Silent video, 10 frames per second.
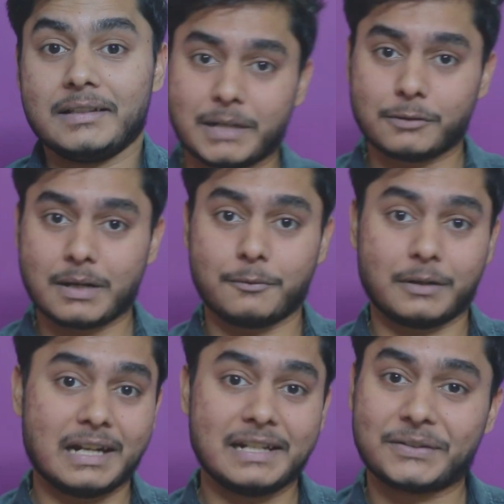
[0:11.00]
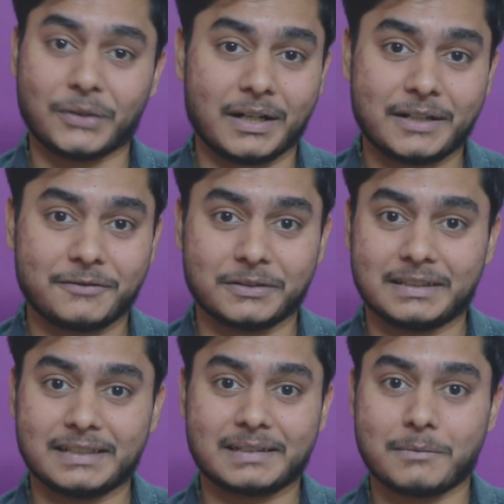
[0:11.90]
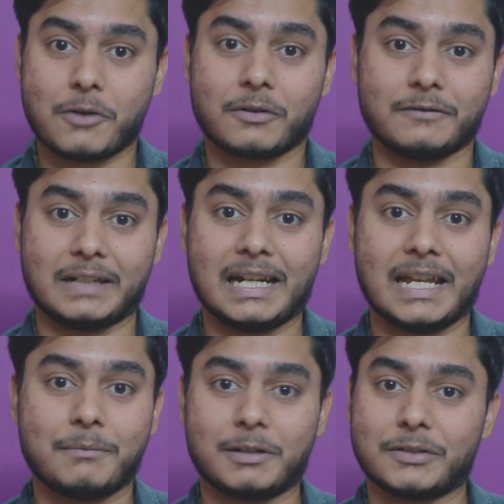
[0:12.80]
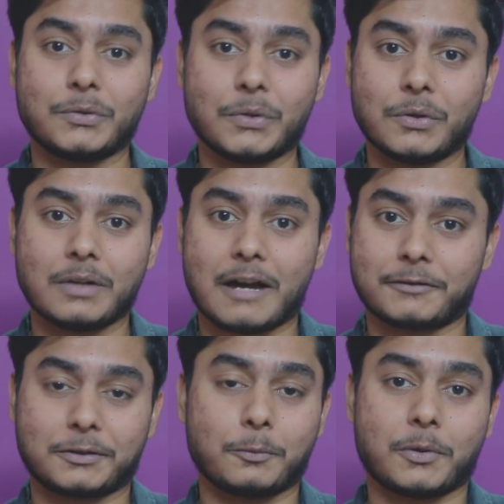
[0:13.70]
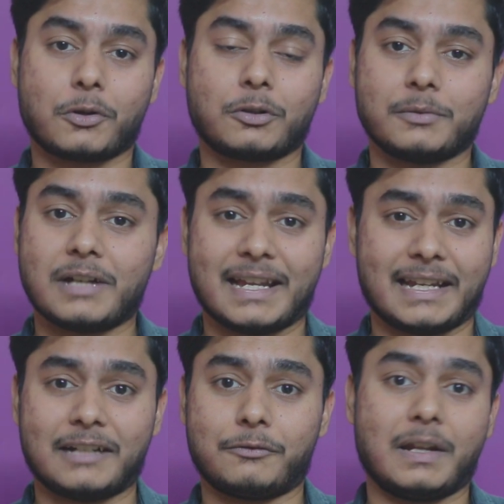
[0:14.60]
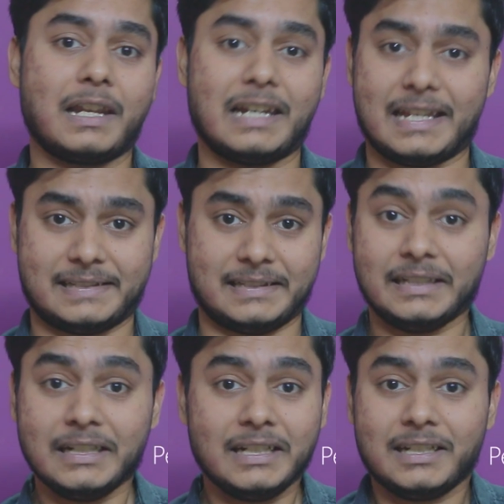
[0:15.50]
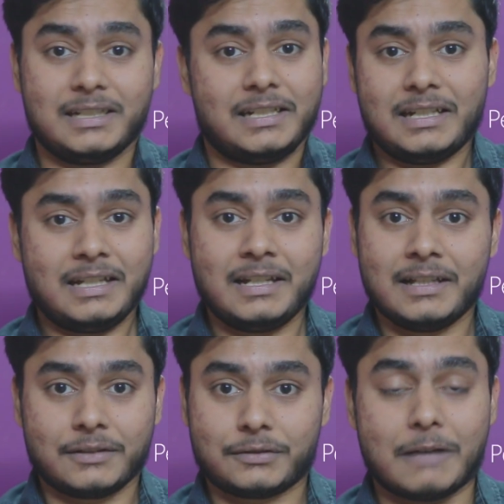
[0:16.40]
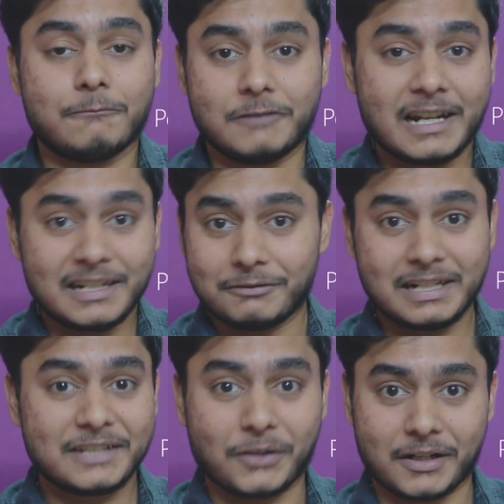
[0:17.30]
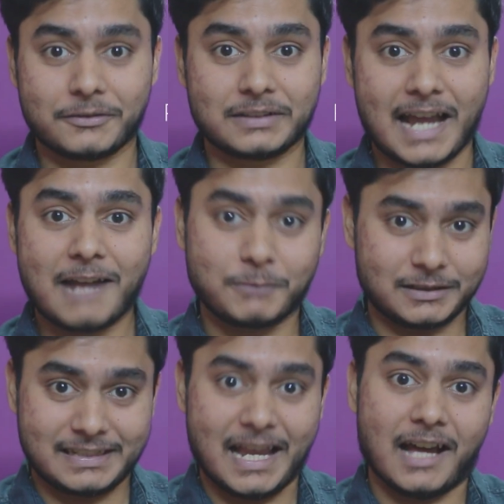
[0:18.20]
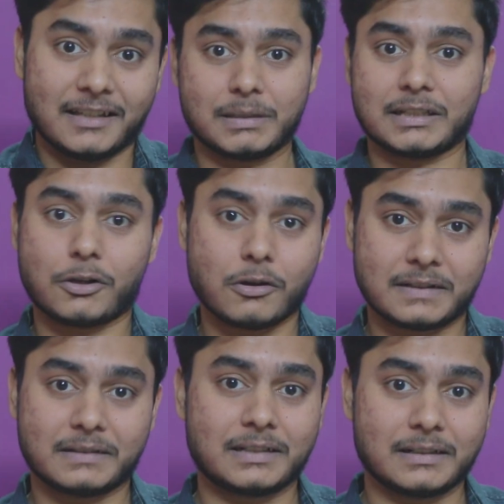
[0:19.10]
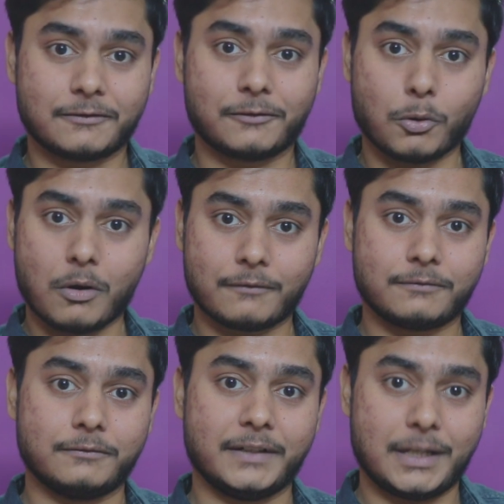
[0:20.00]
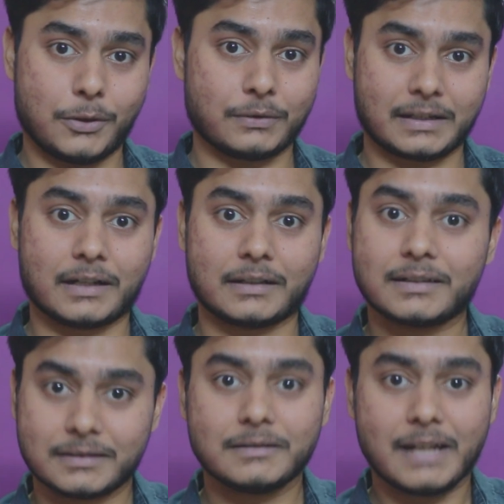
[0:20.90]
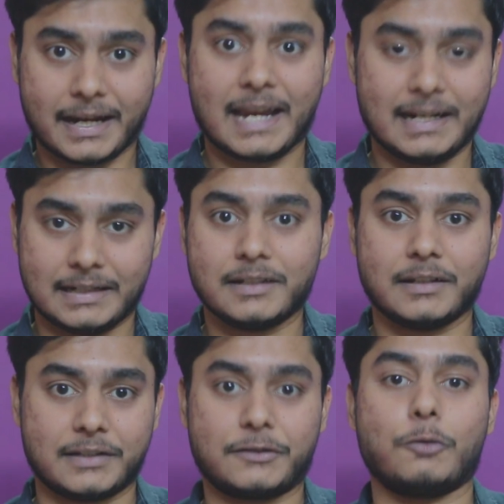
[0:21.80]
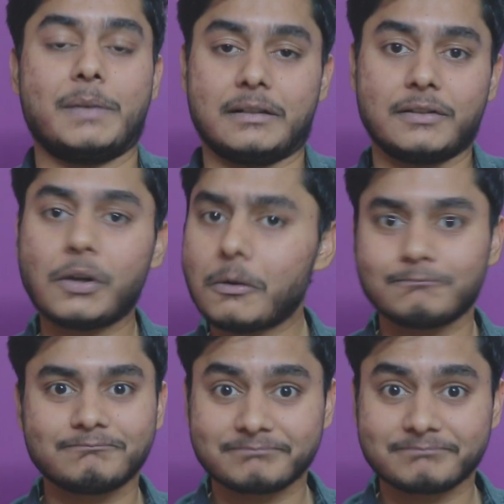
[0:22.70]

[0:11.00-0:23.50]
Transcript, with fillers: By the way, I'm really sorry for this amount of delay, but you know, after Super October, I get really lazy. So I'm really, really sorry for that, but yeah, but the consistent flow of videos are again resuming. So